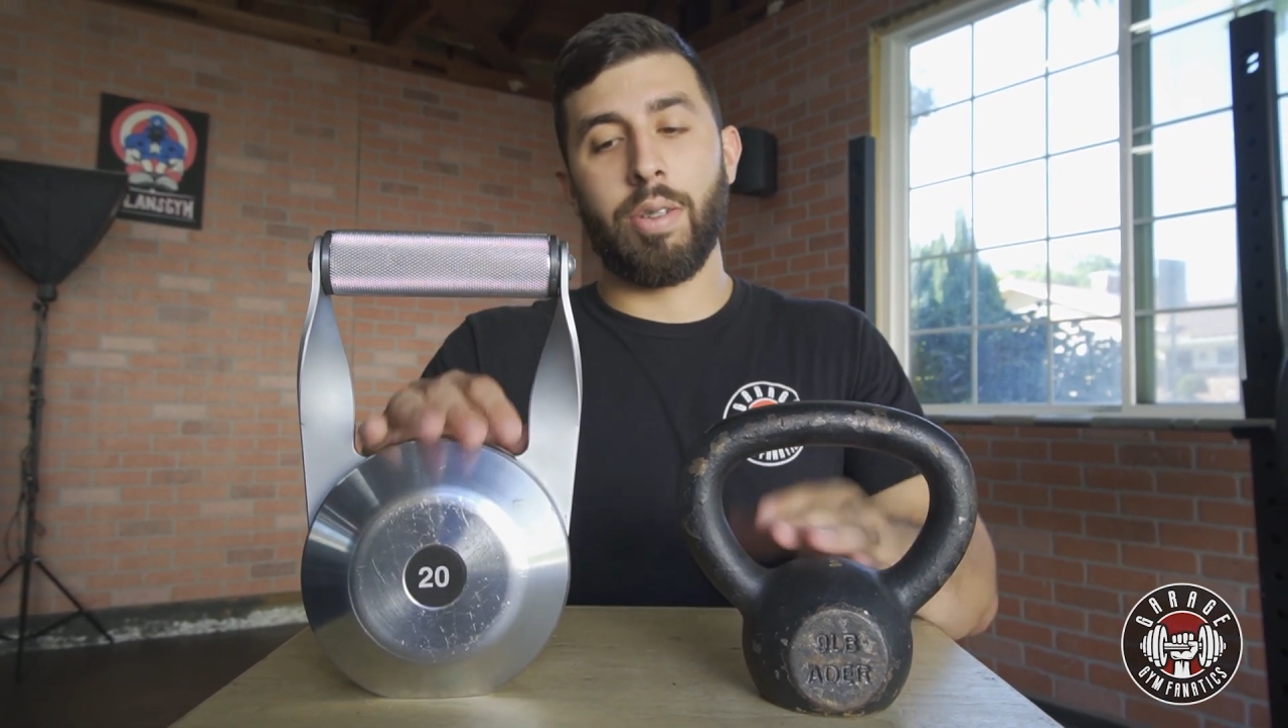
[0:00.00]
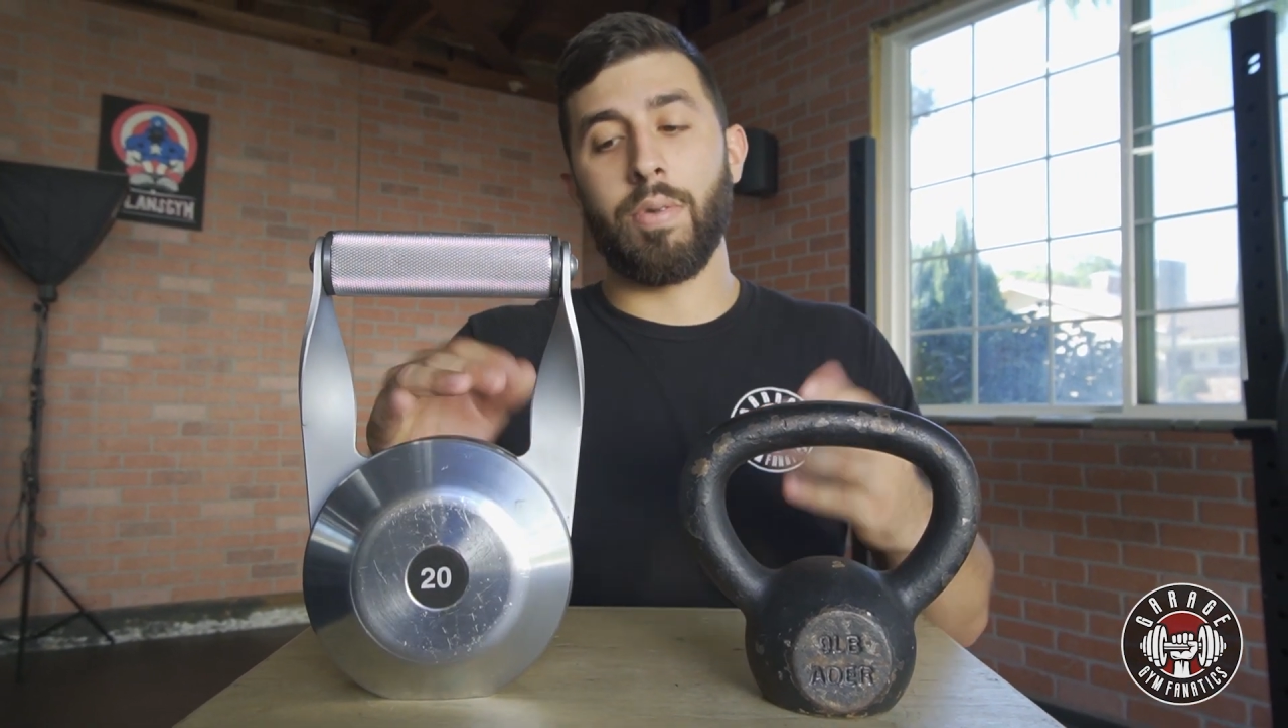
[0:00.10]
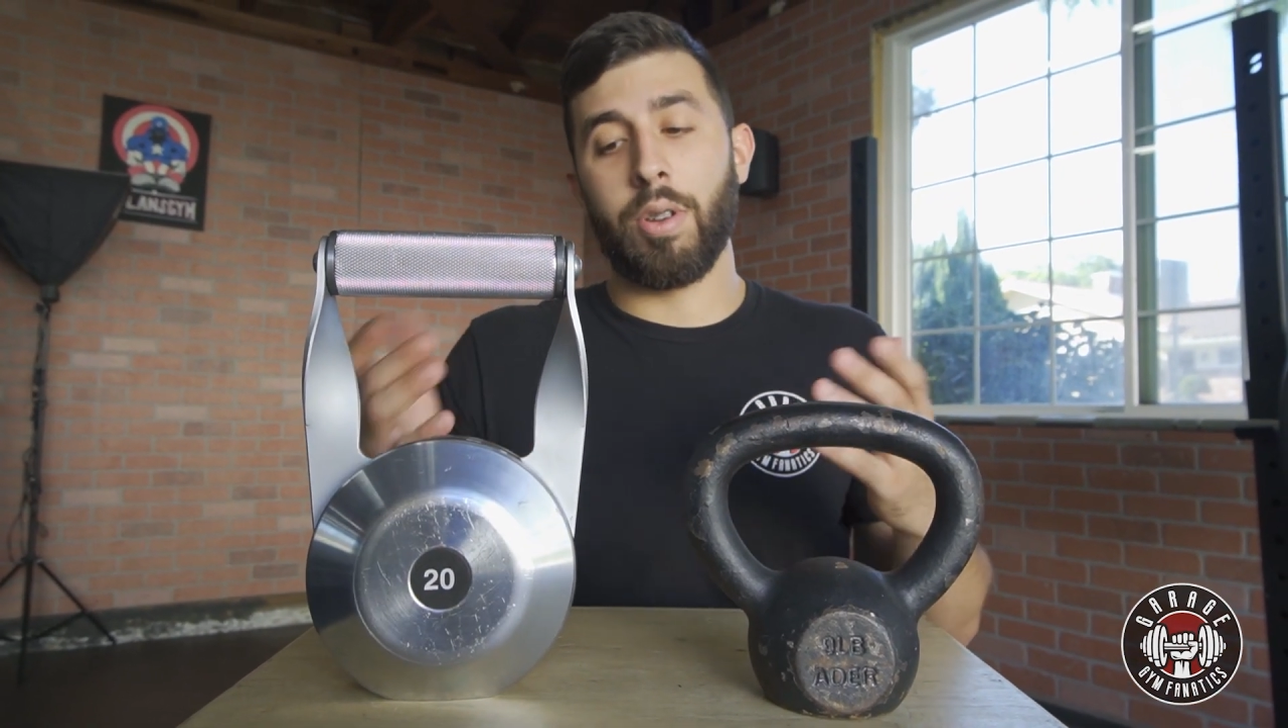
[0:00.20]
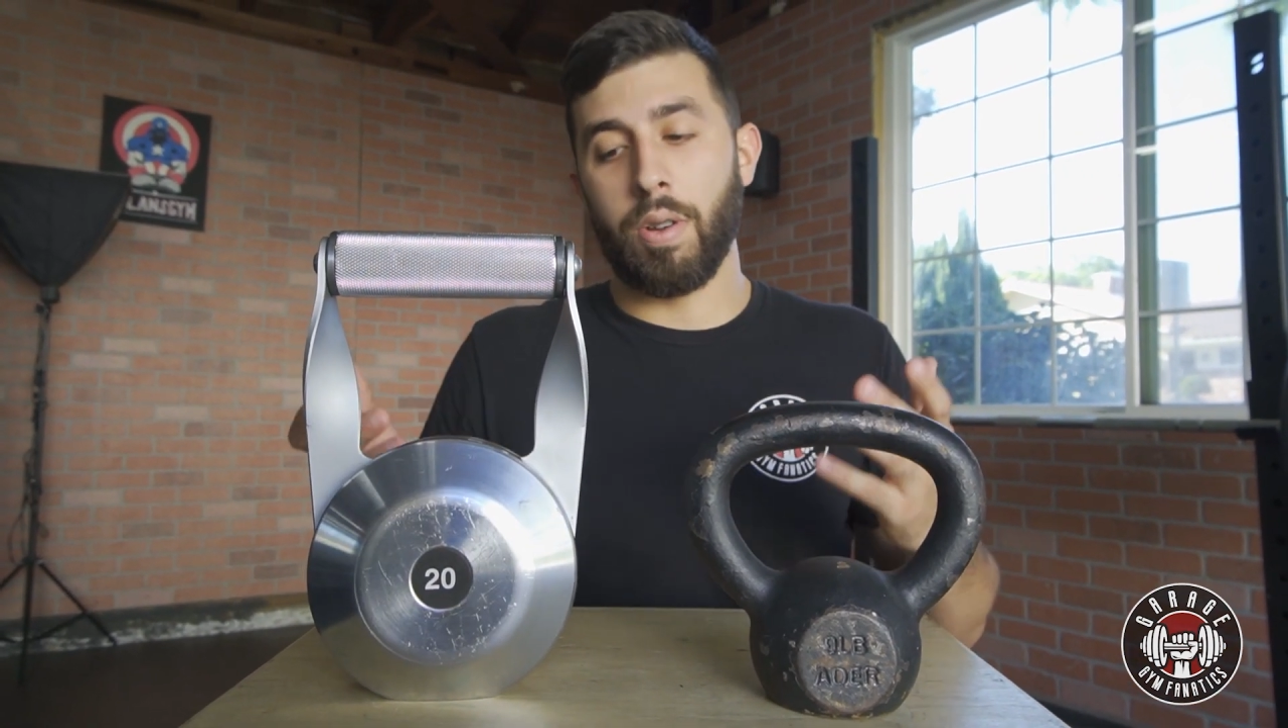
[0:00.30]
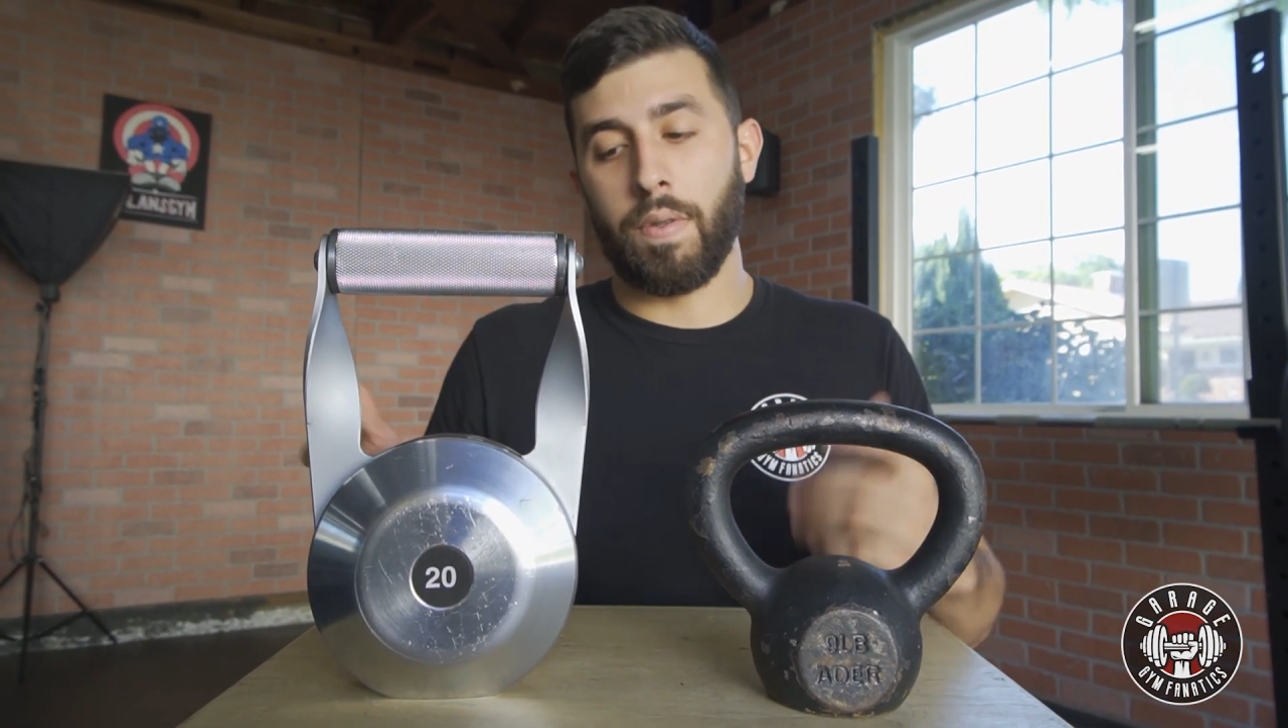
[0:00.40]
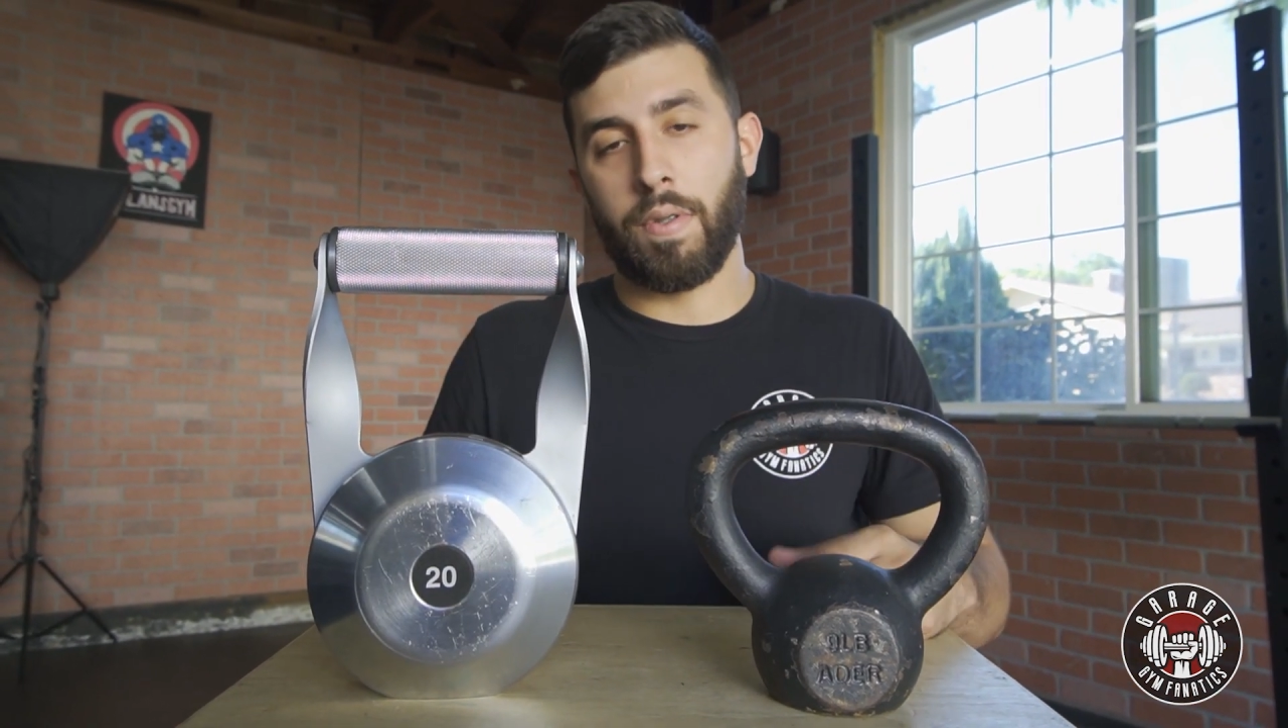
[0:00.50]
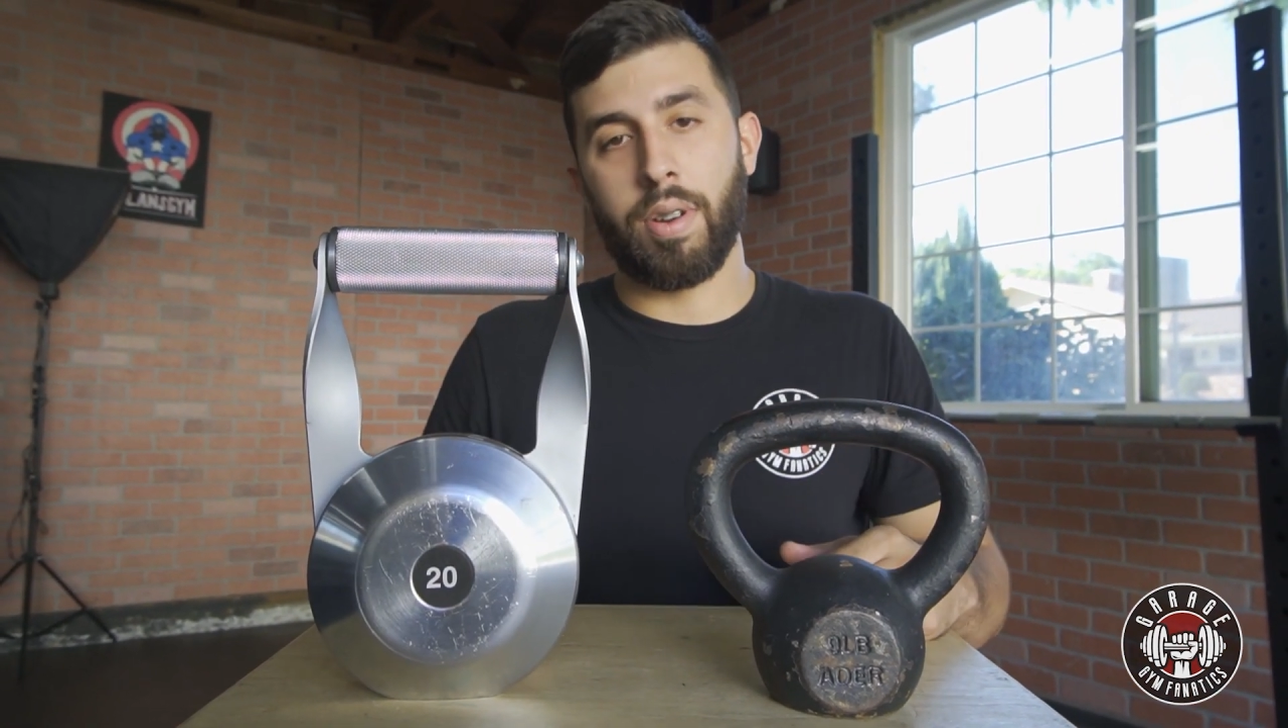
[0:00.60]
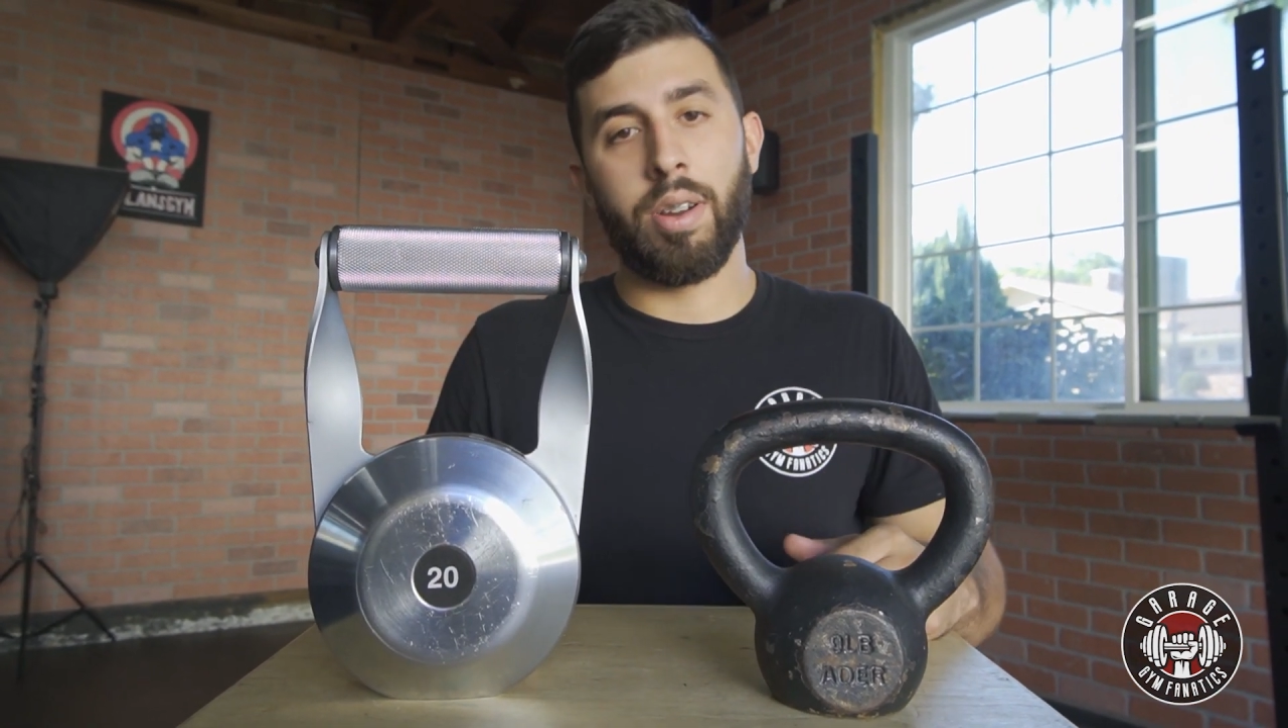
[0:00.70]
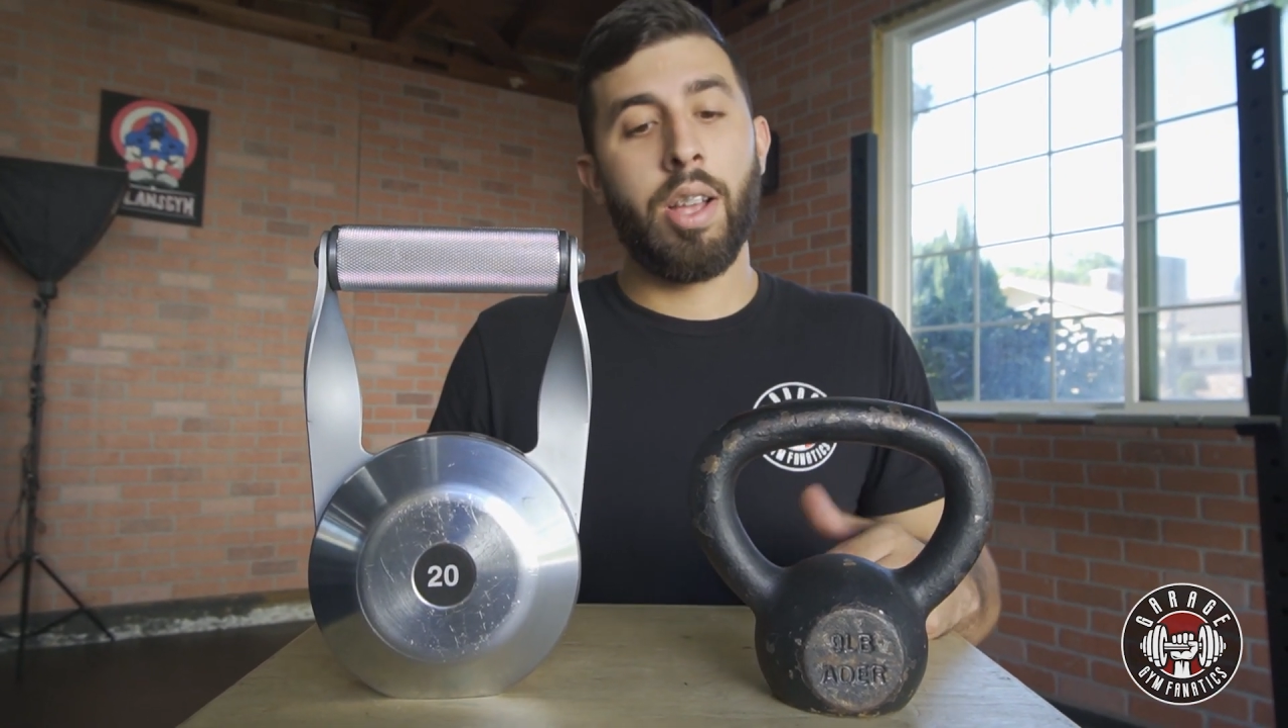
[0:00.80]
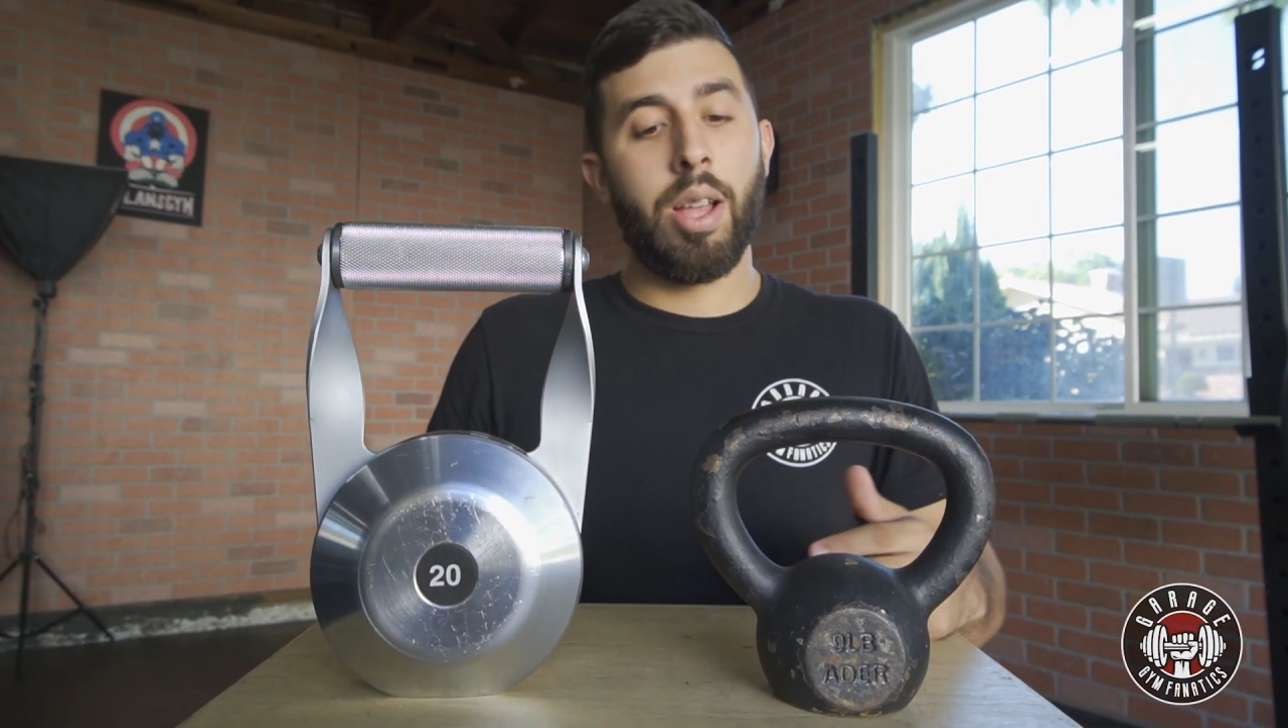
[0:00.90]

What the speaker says: it would go for